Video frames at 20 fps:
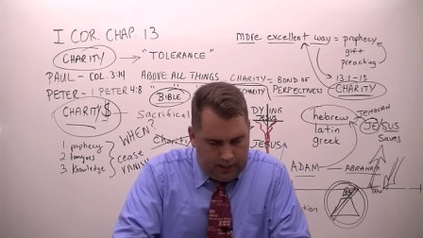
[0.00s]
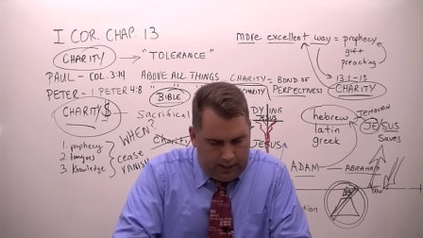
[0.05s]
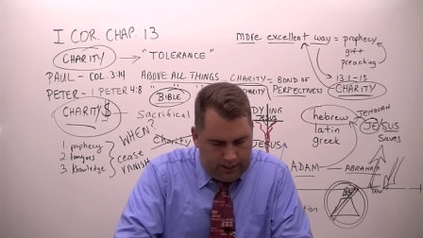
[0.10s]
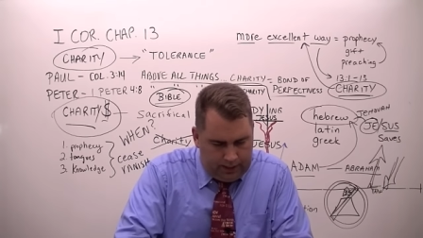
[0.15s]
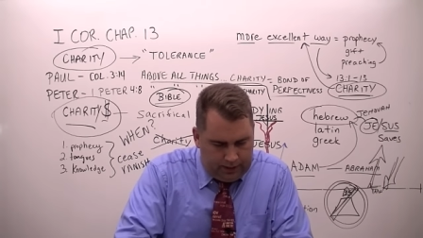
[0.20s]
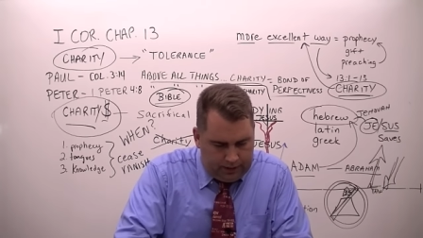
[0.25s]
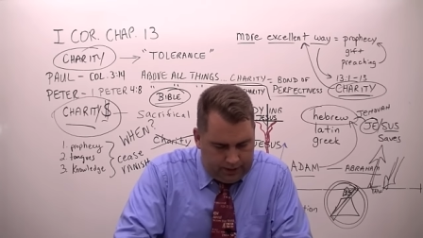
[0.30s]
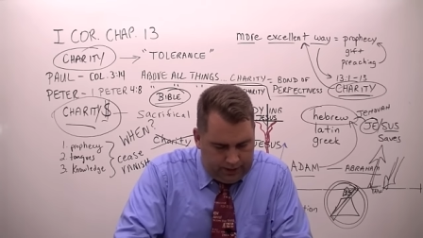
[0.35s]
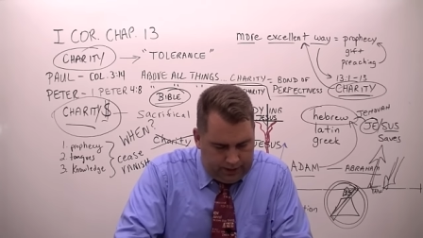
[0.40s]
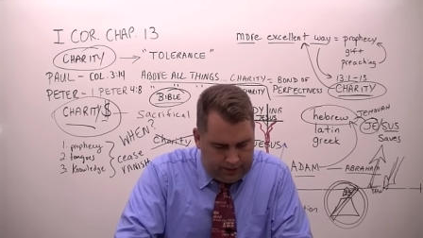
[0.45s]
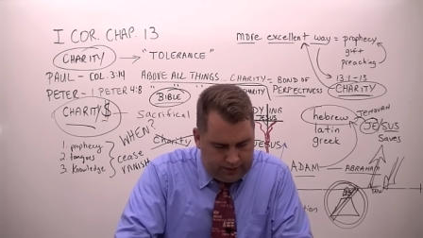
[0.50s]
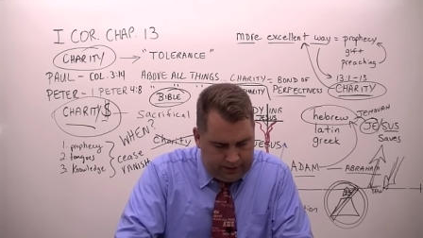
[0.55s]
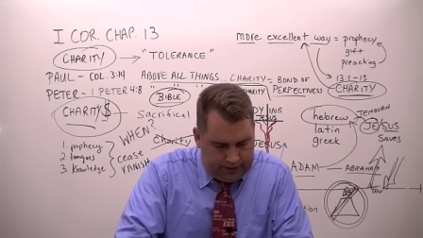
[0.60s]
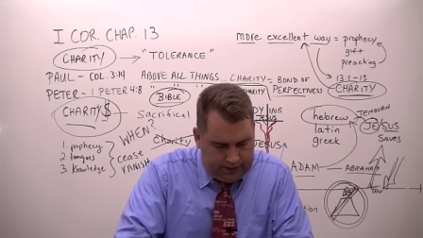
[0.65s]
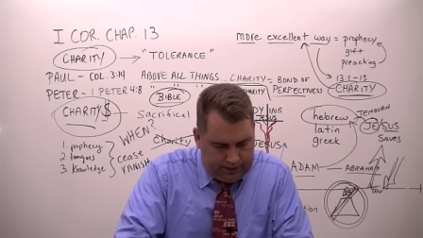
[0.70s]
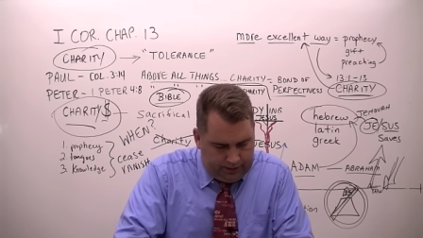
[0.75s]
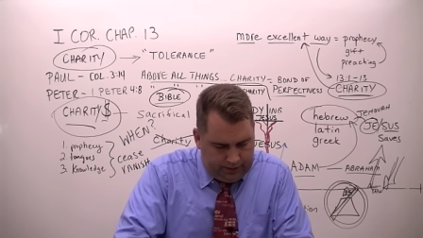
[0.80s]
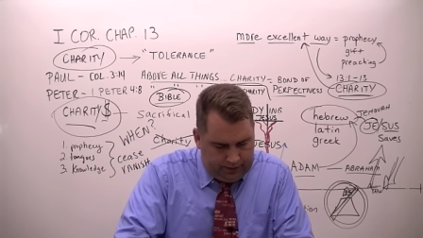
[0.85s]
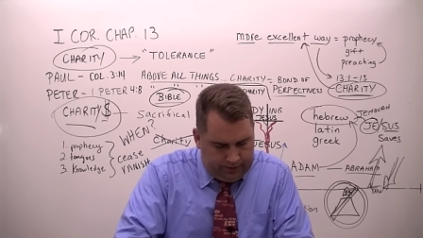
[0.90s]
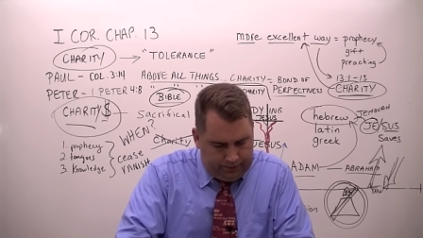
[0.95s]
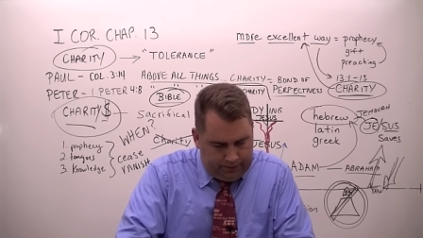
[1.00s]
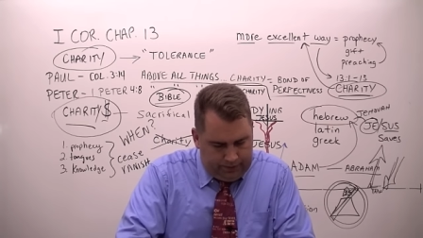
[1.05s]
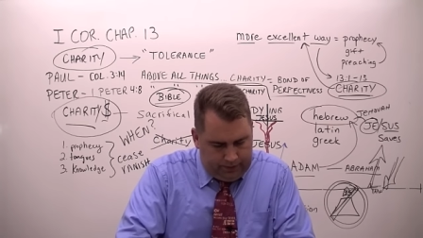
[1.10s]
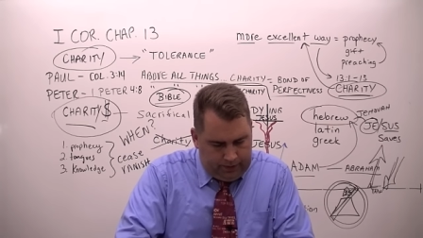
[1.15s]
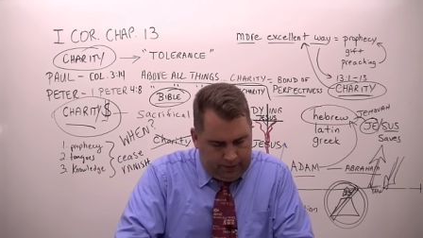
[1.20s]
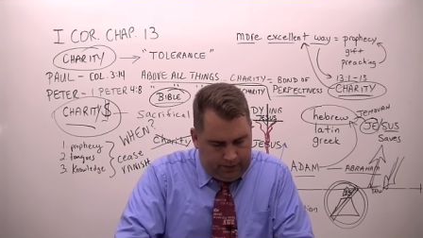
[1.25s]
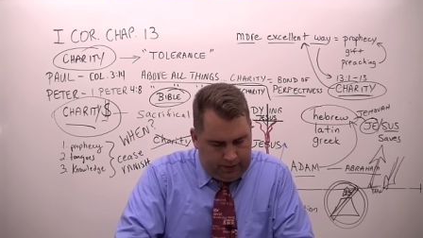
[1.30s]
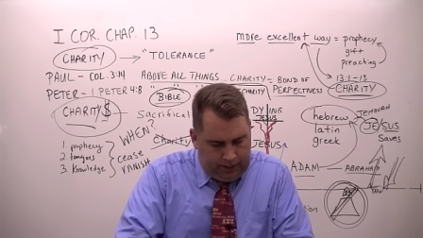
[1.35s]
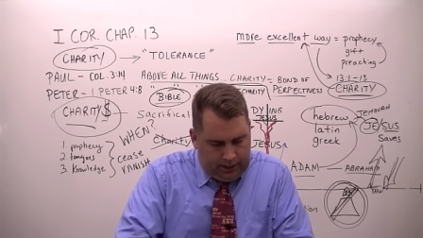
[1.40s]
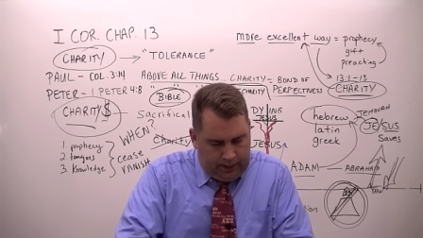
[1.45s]
And it says there,
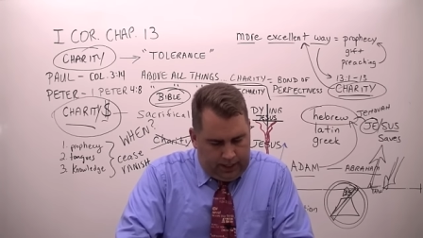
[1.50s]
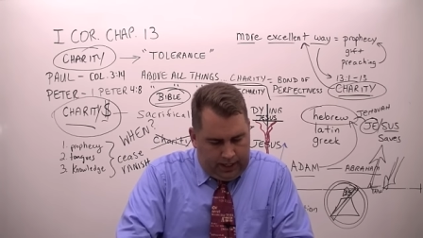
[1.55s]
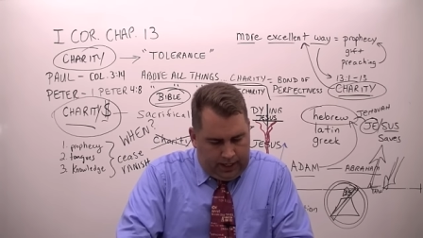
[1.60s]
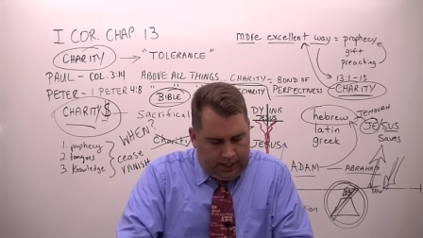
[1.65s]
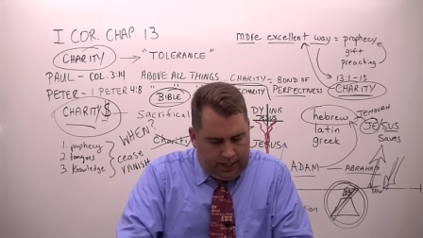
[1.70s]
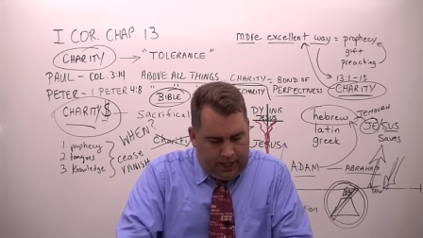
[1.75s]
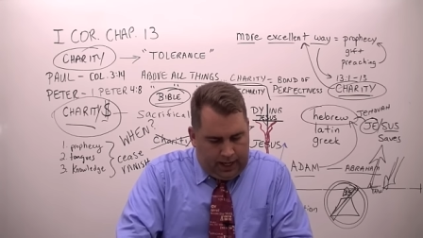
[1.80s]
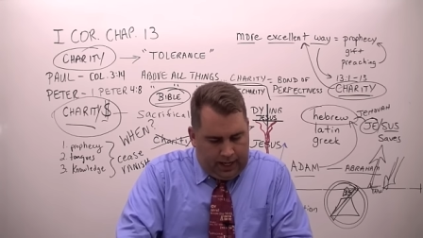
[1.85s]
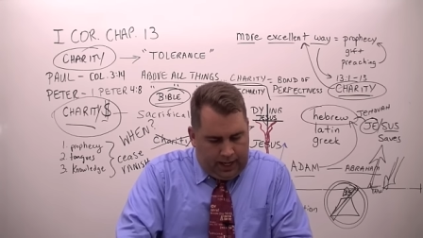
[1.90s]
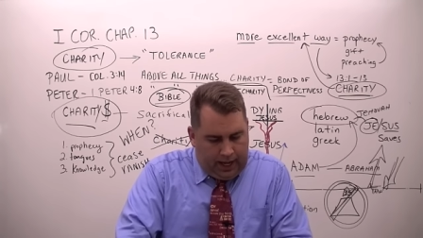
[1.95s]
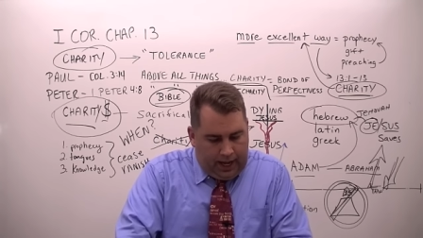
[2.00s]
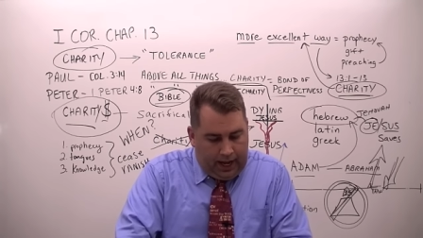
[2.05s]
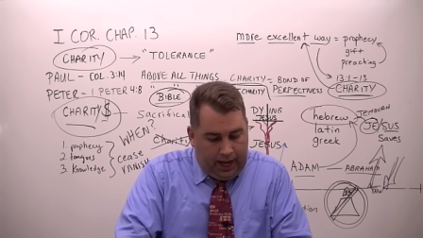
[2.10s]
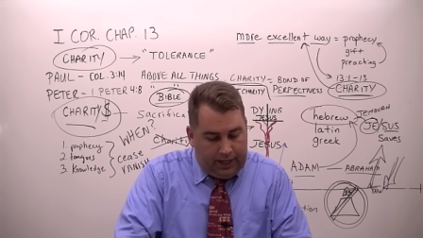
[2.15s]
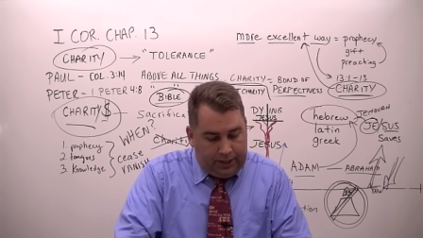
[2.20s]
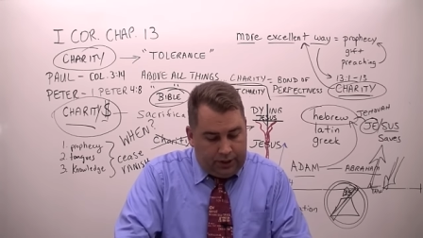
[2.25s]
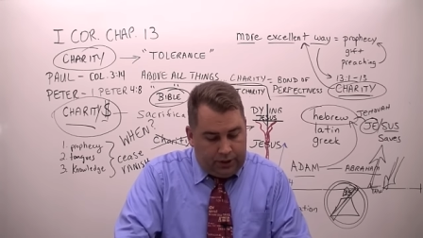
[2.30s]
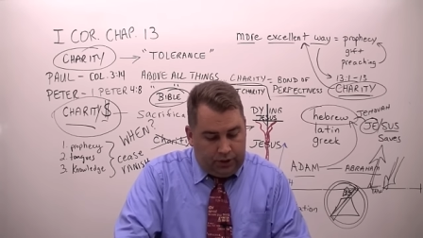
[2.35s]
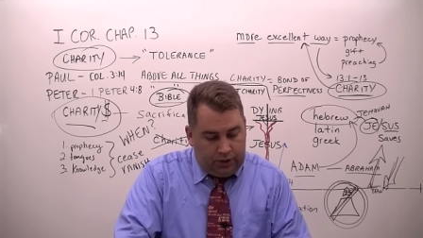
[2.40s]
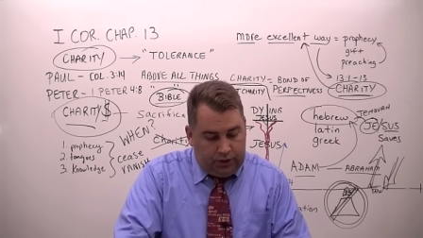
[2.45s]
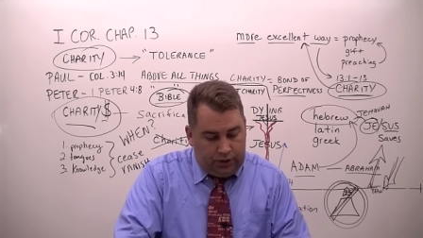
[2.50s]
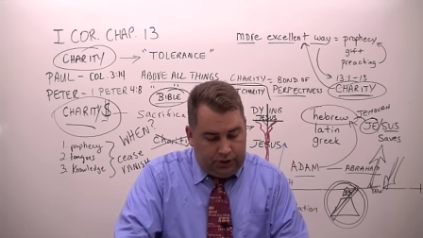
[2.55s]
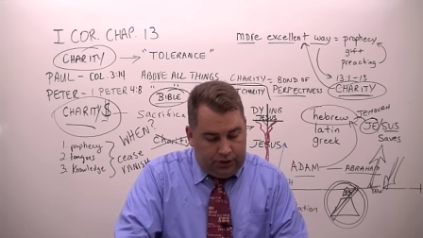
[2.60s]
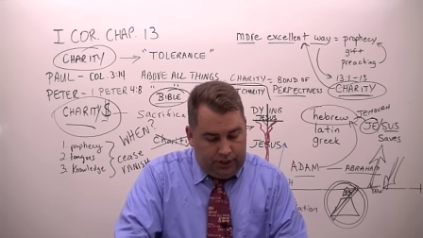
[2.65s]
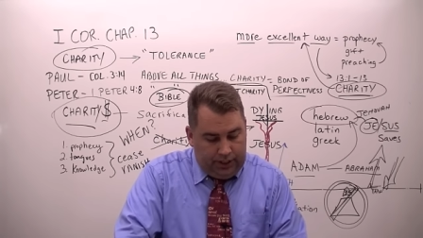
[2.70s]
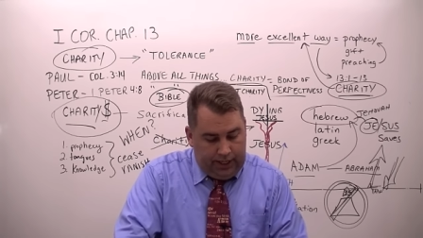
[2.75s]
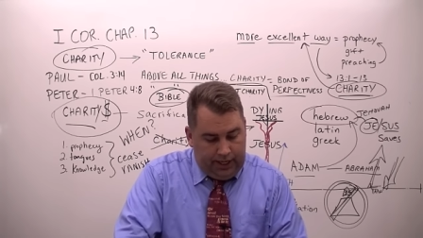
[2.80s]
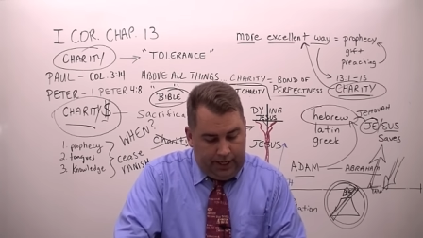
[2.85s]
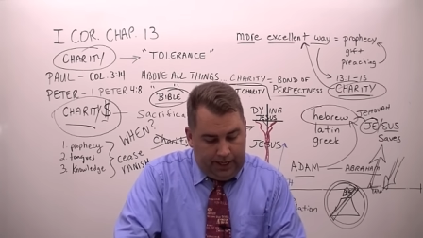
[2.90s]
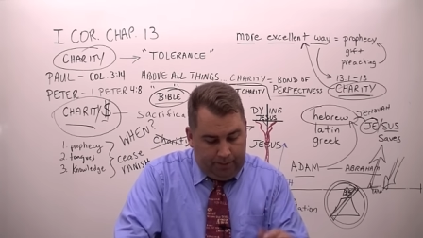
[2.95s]
I shall
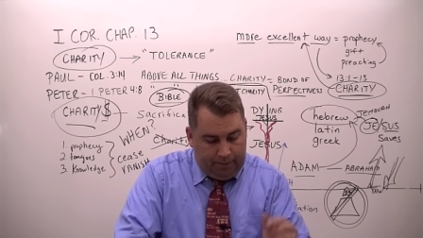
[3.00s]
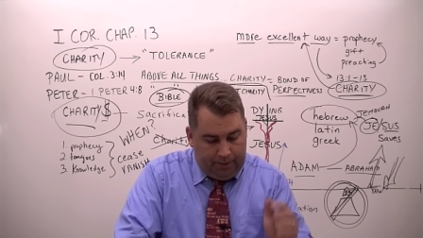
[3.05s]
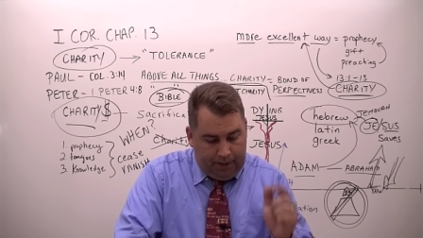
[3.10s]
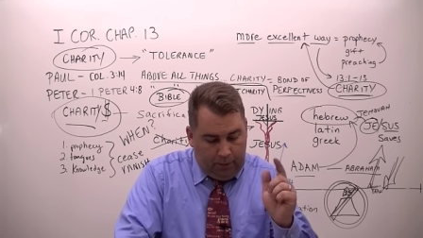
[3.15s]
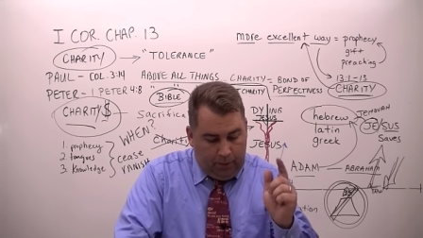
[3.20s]
see him.